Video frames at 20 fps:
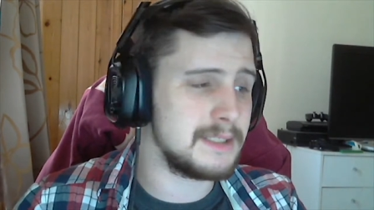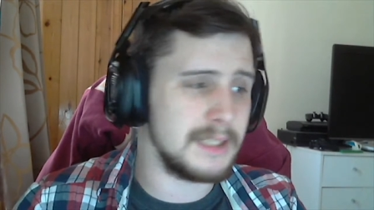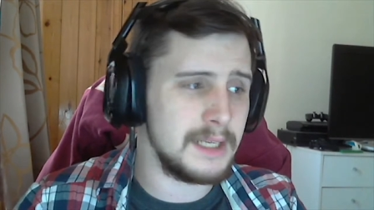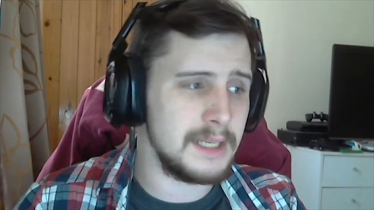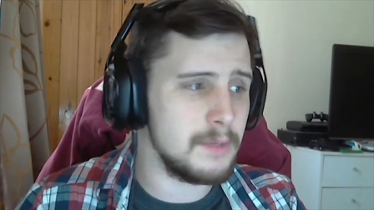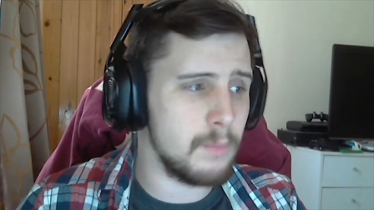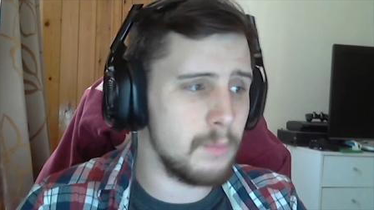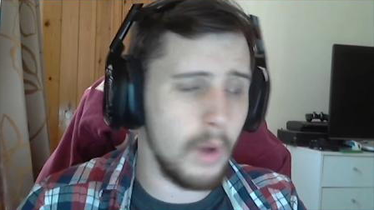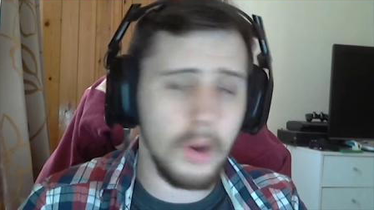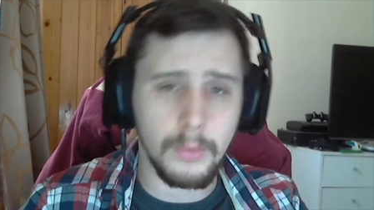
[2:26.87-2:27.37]
and
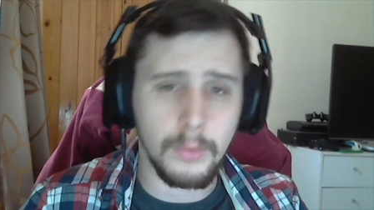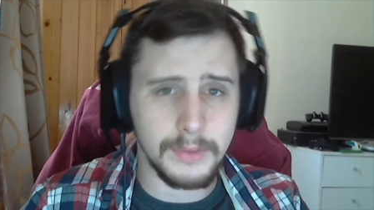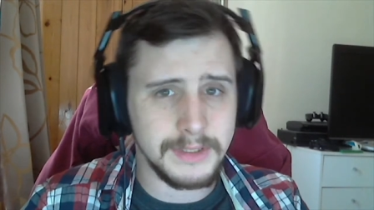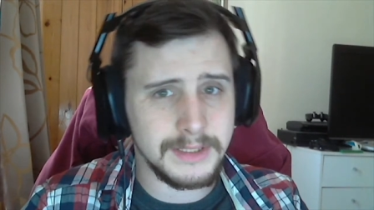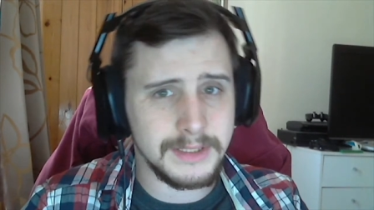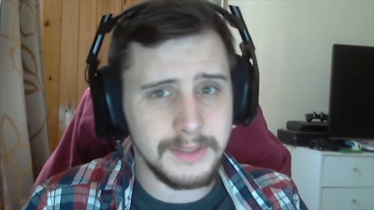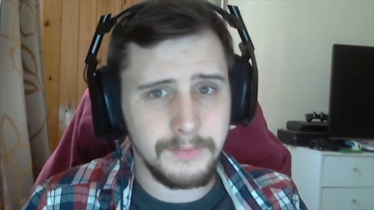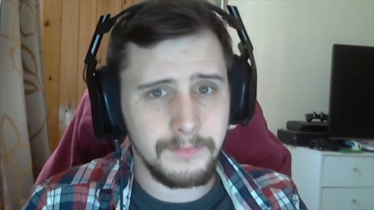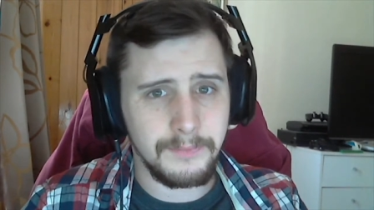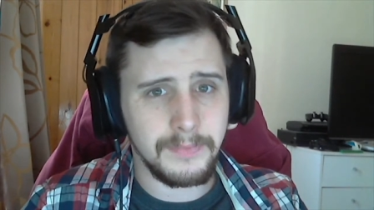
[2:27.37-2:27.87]
he
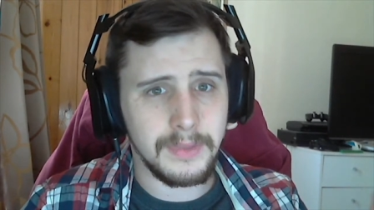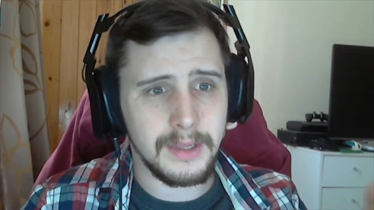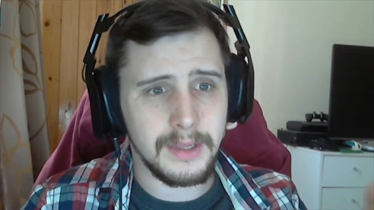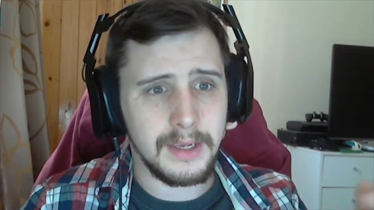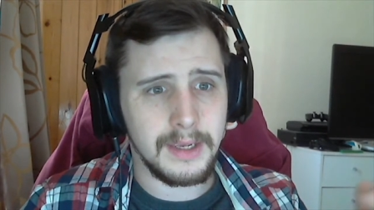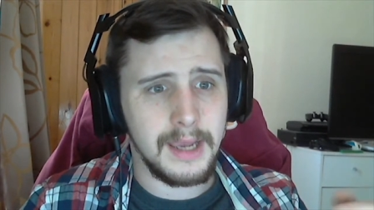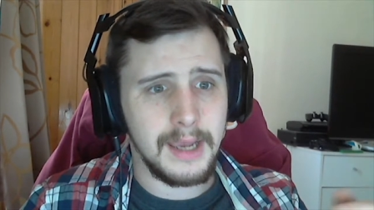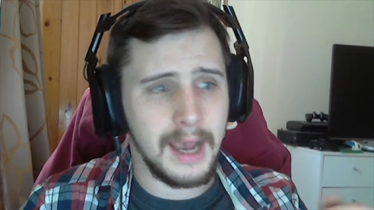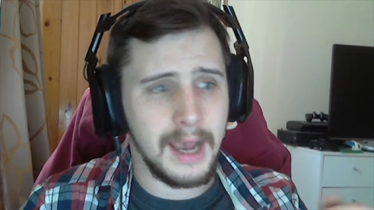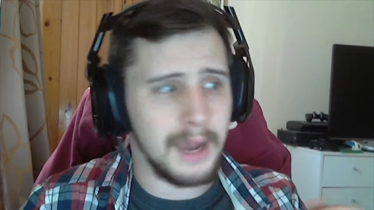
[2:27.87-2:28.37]
won't.
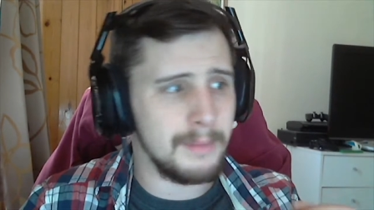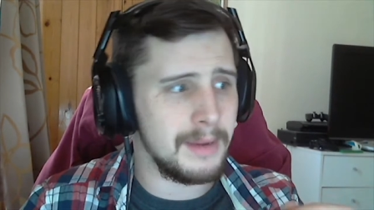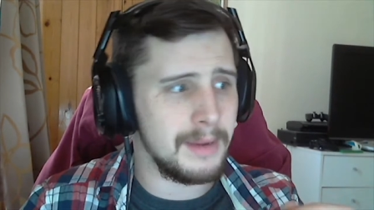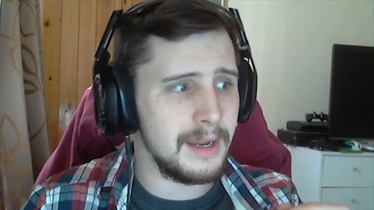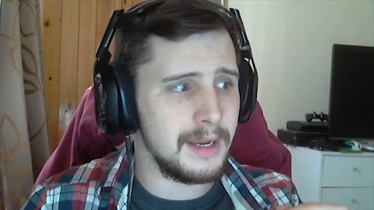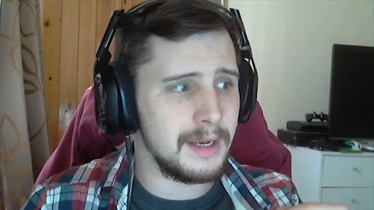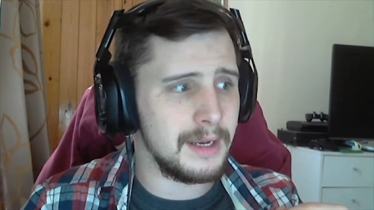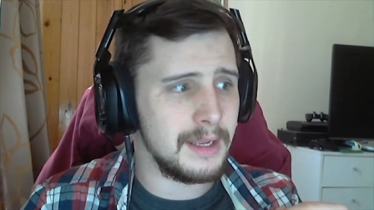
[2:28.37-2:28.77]
I mean,